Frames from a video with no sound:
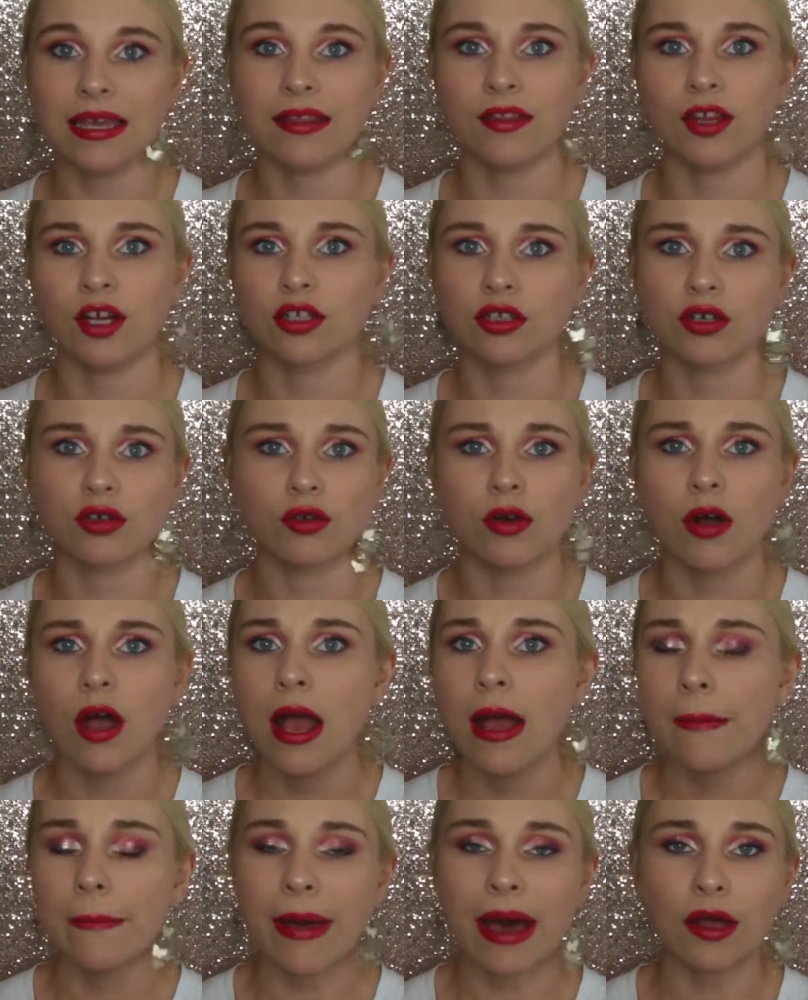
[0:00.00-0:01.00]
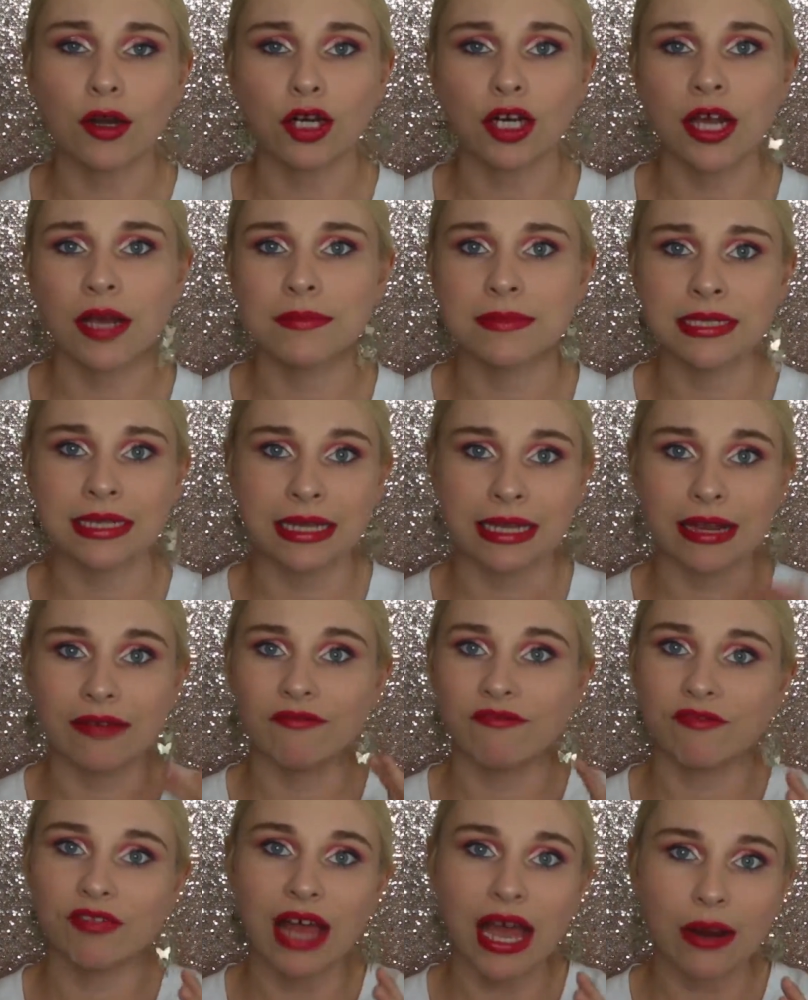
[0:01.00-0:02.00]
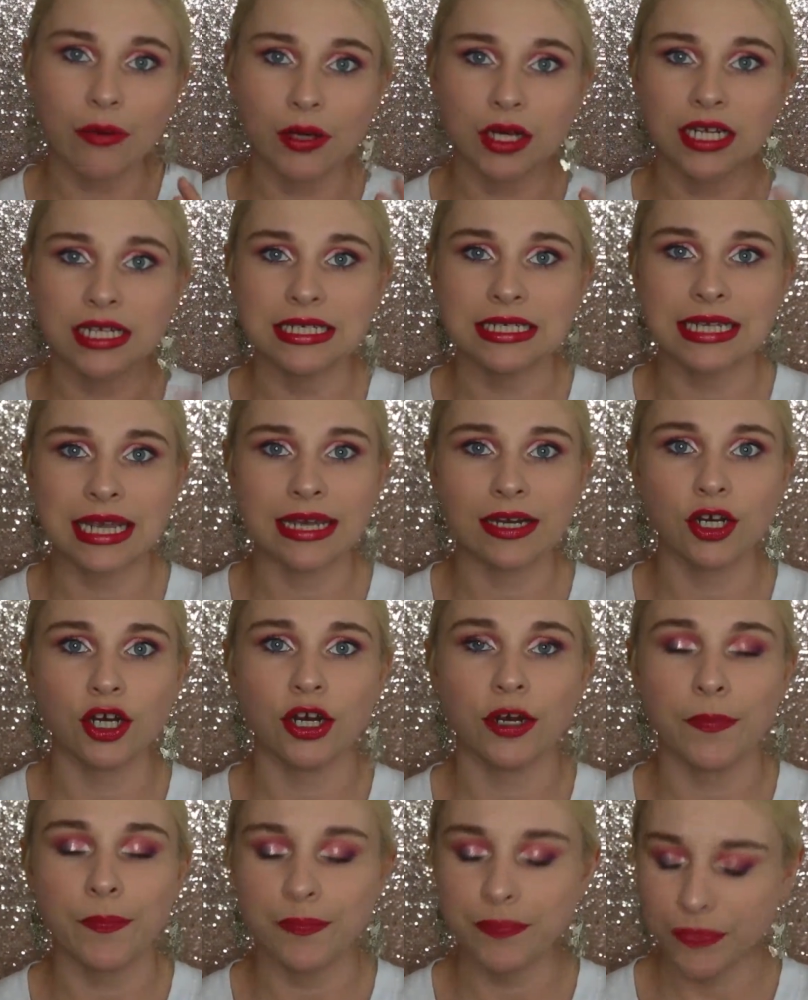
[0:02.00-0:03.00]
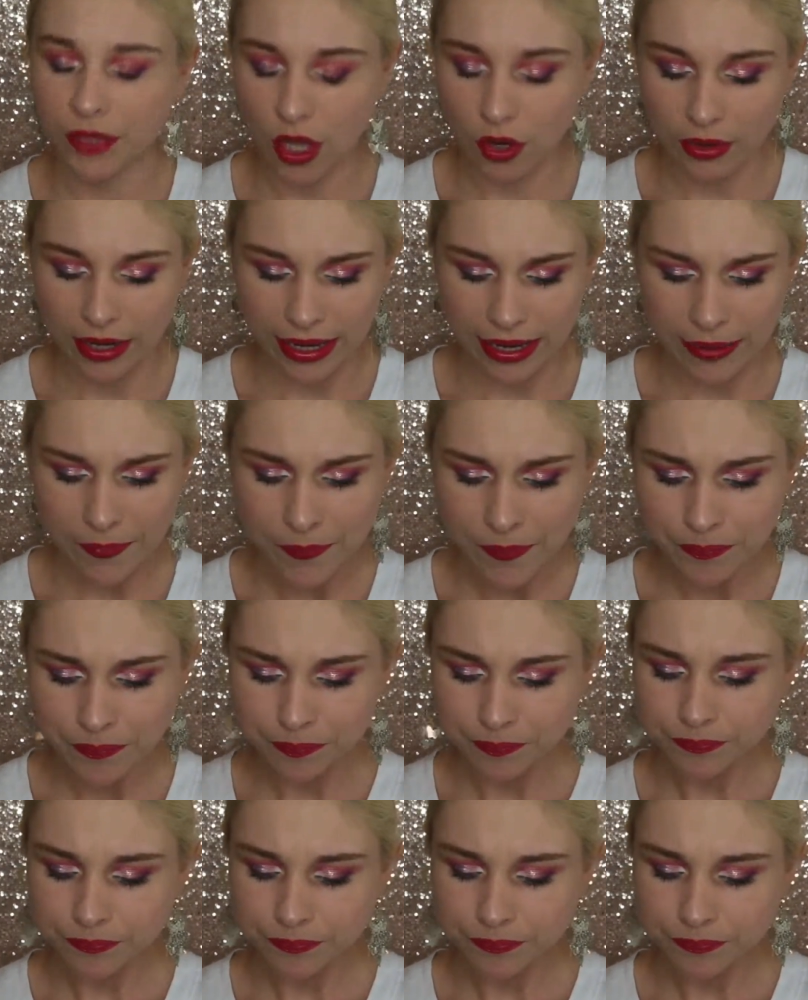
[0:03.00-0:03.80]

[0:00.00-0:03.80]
Their little powder comes in a flour container, okay?